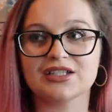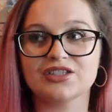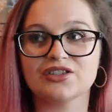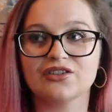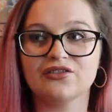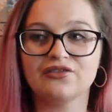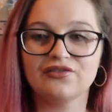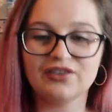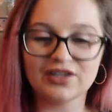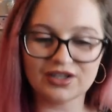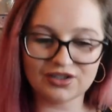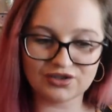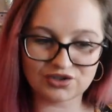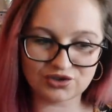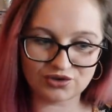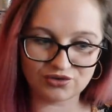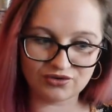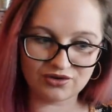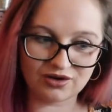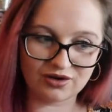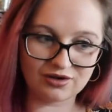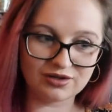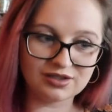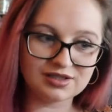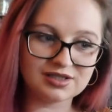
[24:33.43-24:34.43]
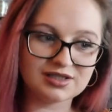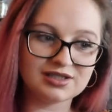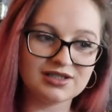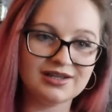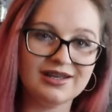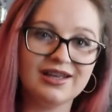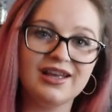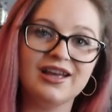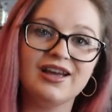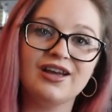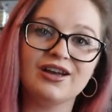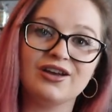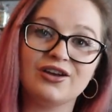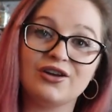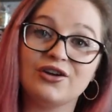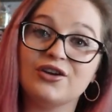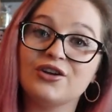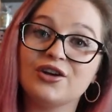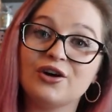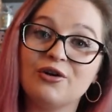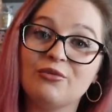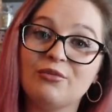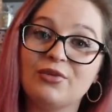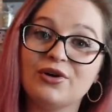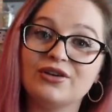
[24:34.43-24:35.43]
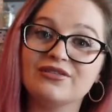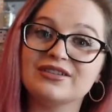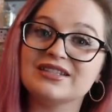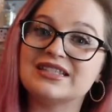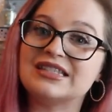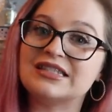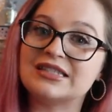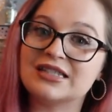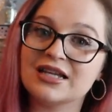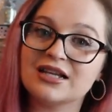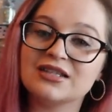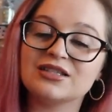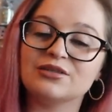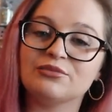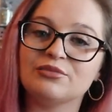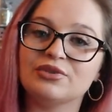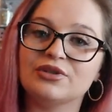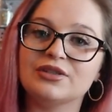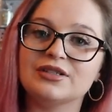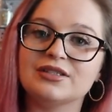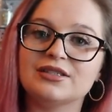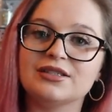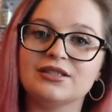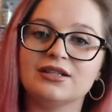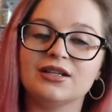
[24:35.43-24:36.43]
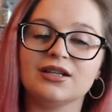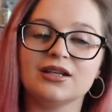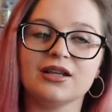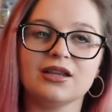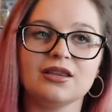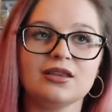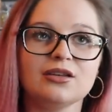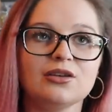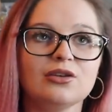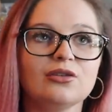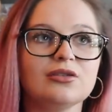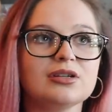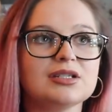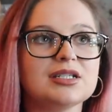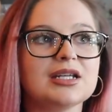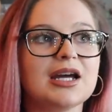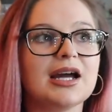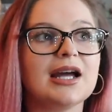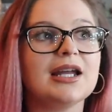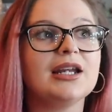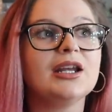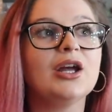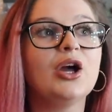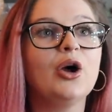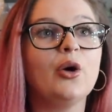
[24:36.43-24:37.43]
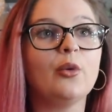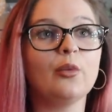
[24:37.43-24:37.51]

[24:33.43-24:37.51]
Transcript: So fingers crossed, good old Boris doesn't put us in another lockdown.